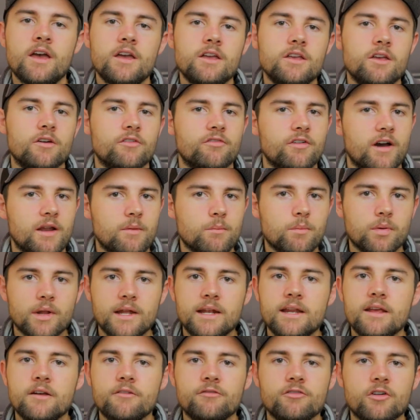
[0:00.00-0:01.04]
You'll find
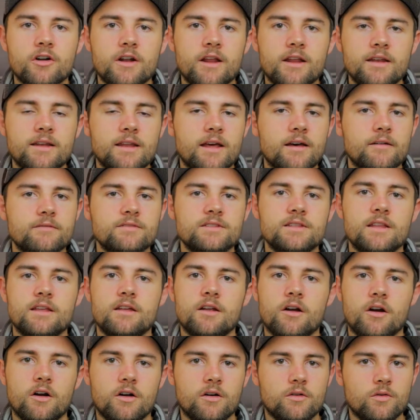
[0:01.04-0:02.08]
plenty of front-end devs
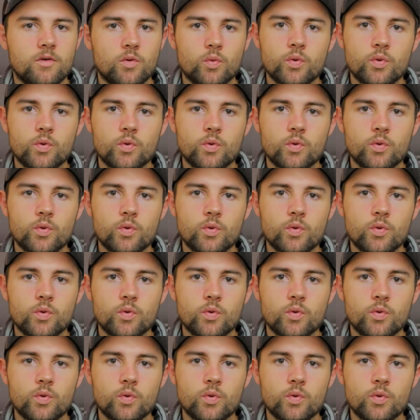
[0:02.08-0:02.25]
that are